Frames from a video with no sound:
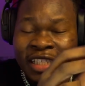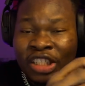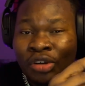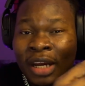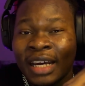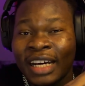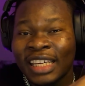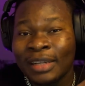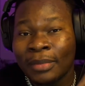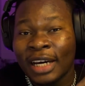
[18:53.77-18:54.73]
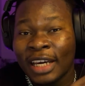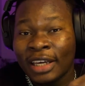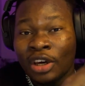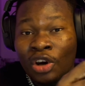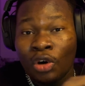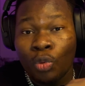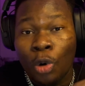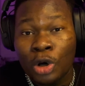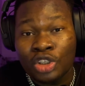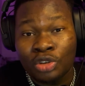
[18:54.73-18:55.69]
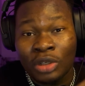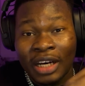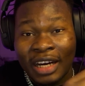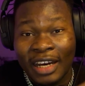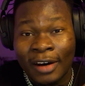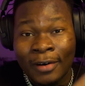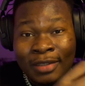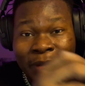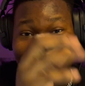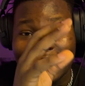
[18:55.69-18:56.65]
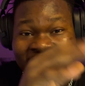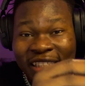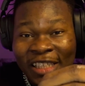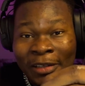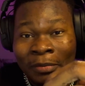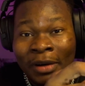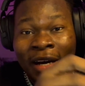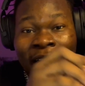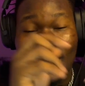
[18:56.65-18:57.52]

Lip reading: He tried hacking my Warzone account, my Steam,